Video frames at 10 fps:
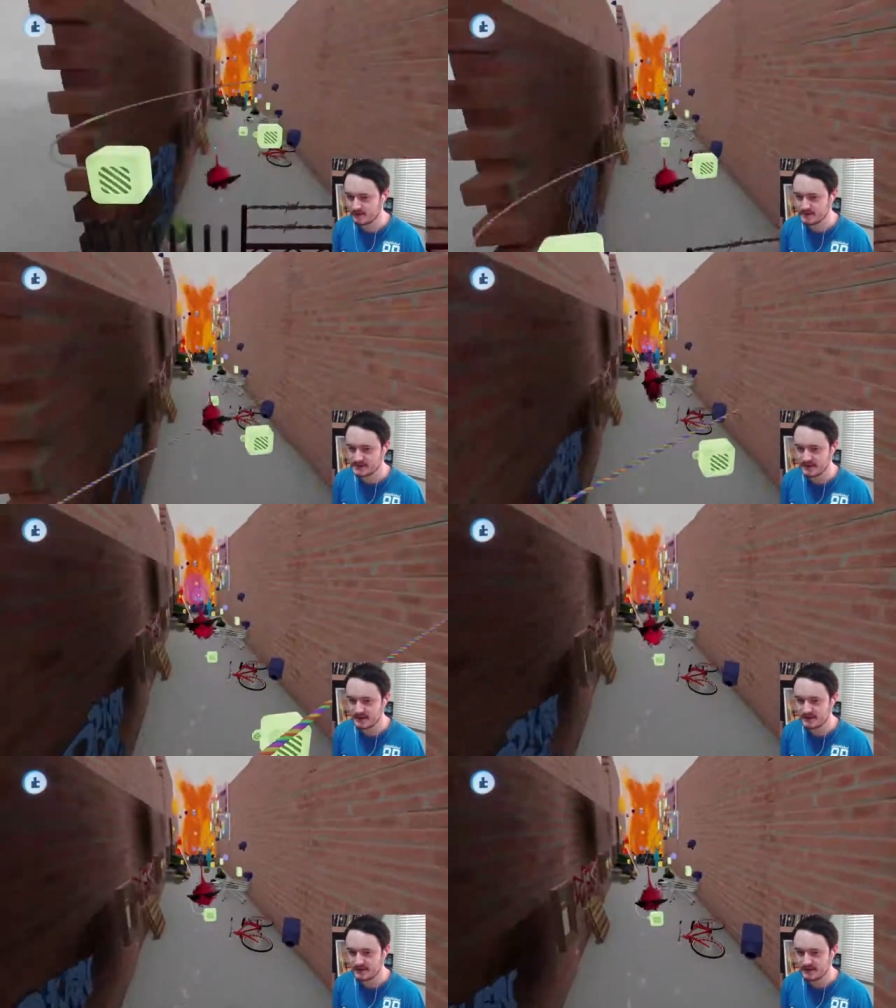was
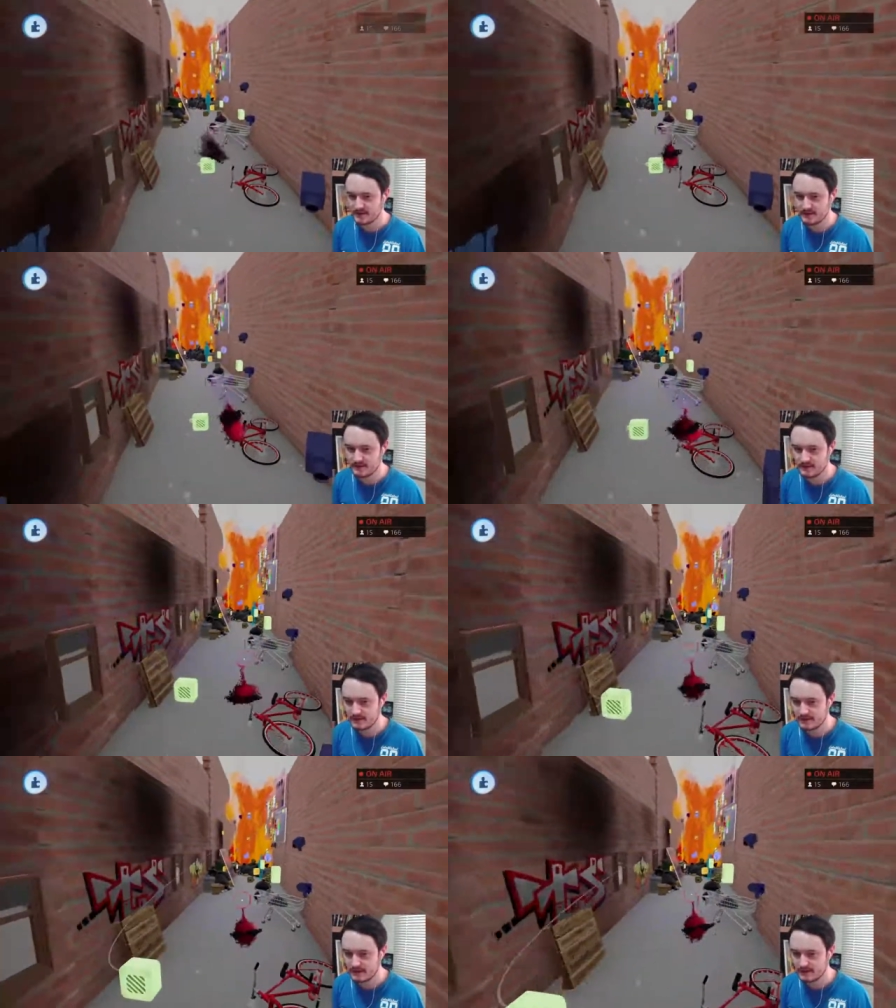
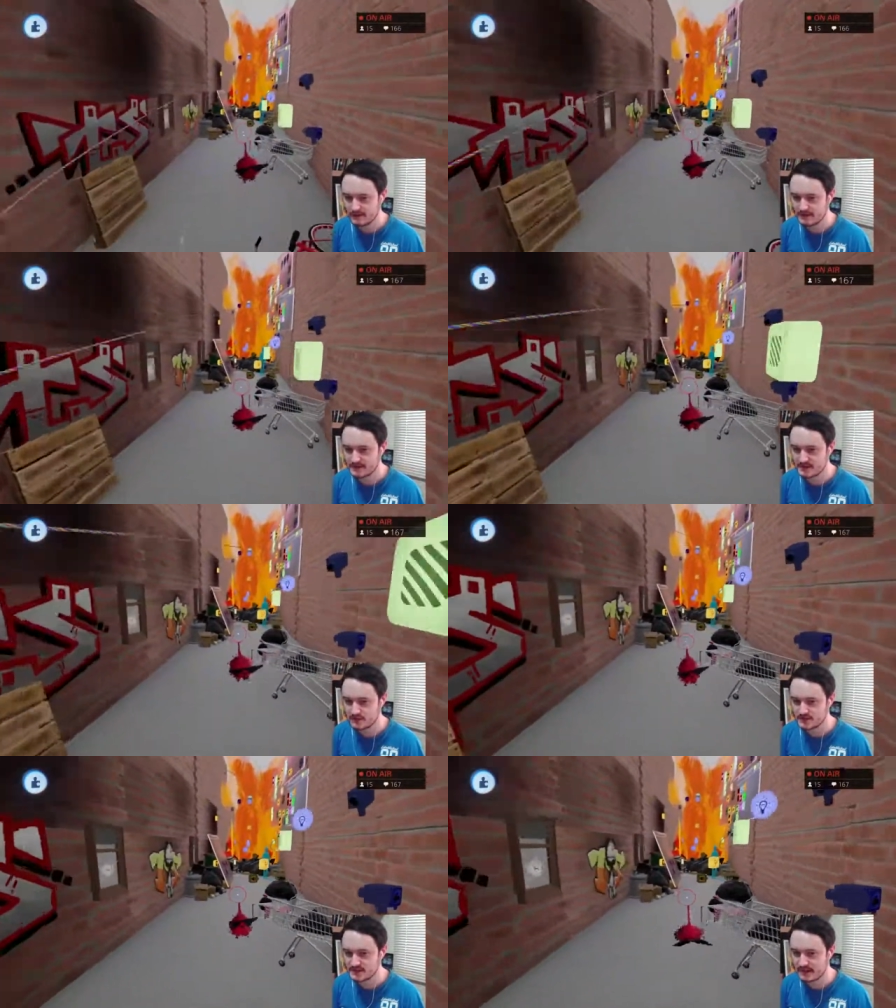I think it's a
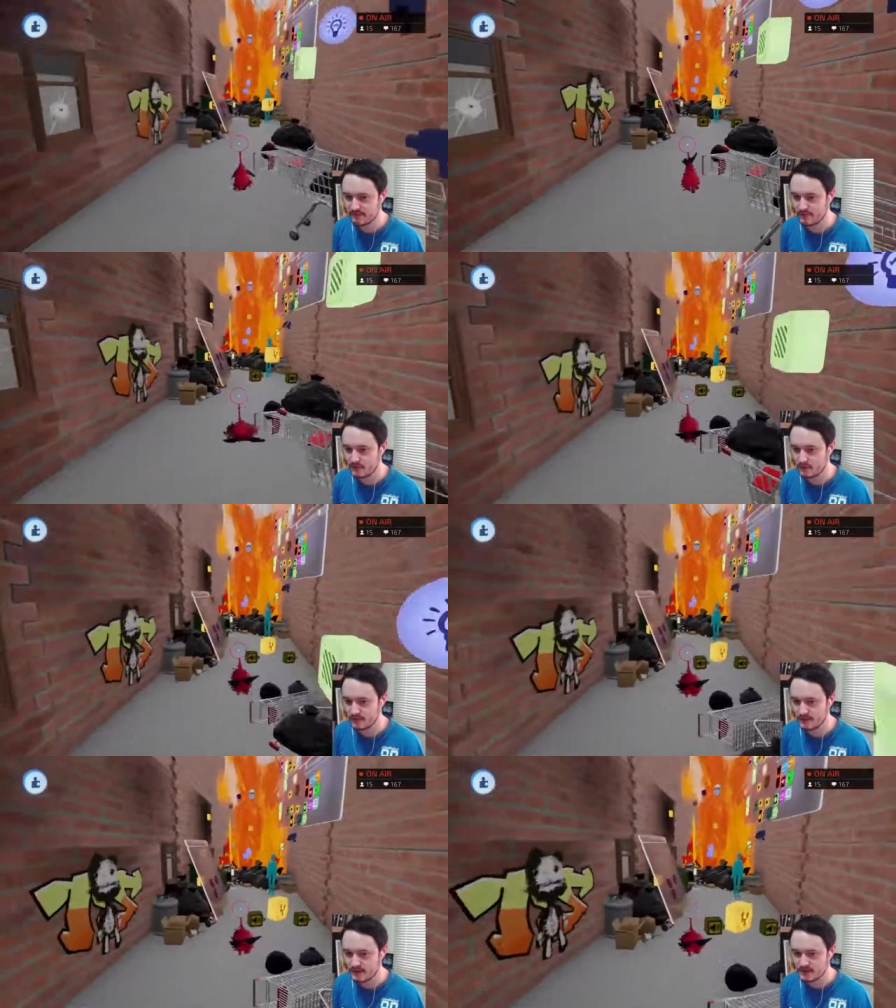good step
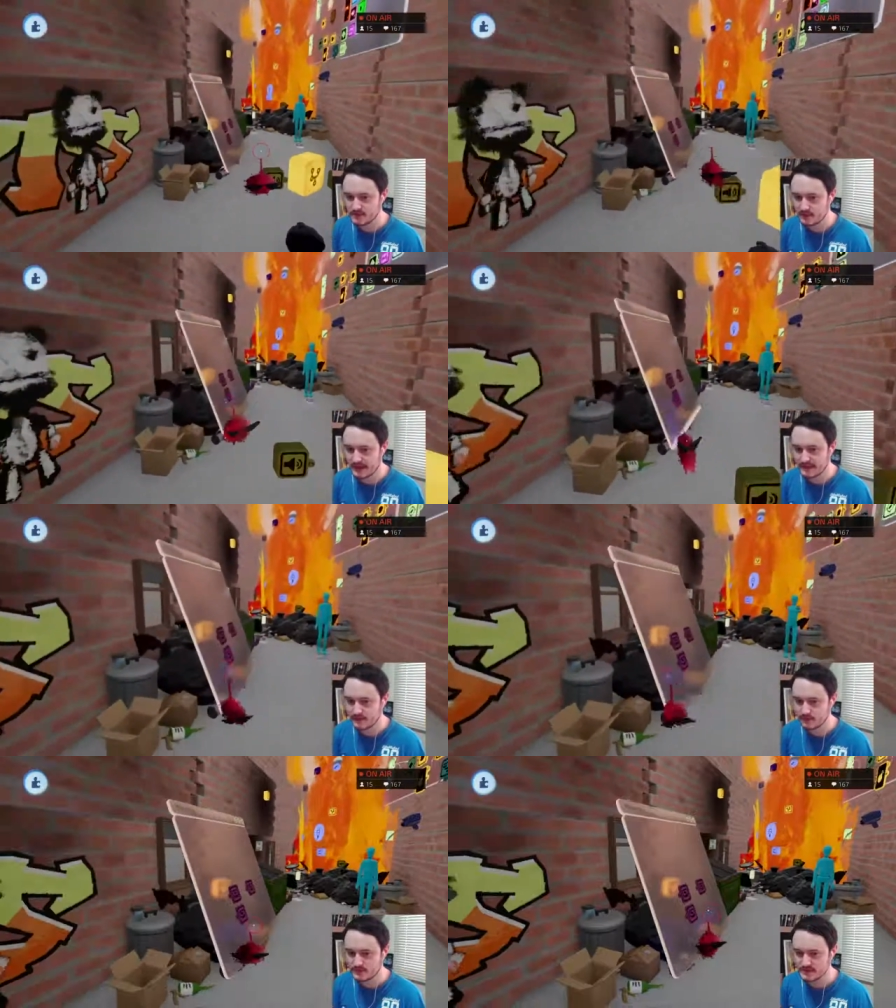forward. So I'll get
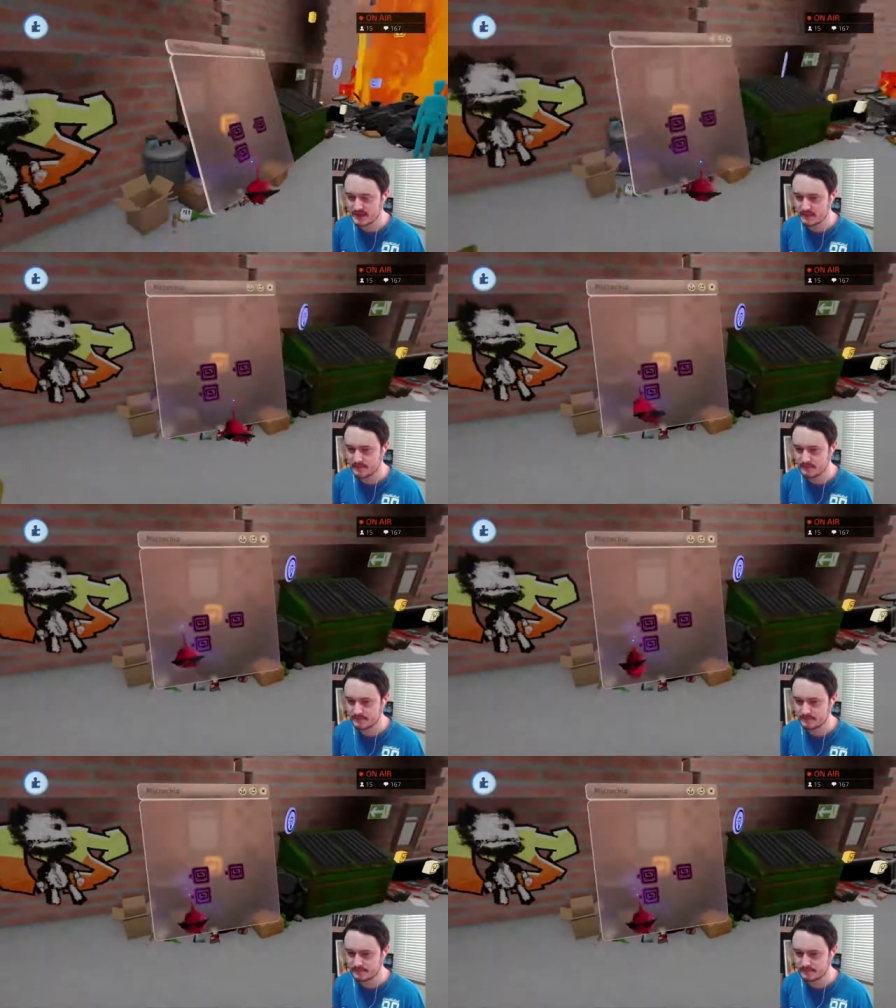those I'll